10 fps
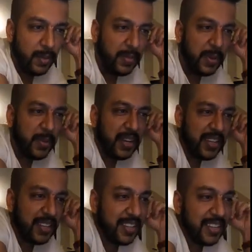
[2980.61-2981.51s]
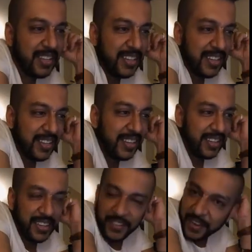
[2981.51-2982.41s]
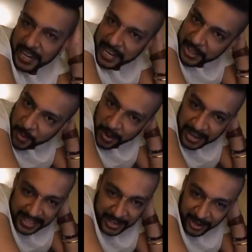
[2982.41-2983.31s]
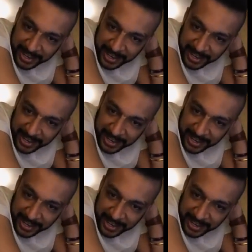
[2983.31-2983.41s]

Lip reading: Habibi. Funny, in Dubai they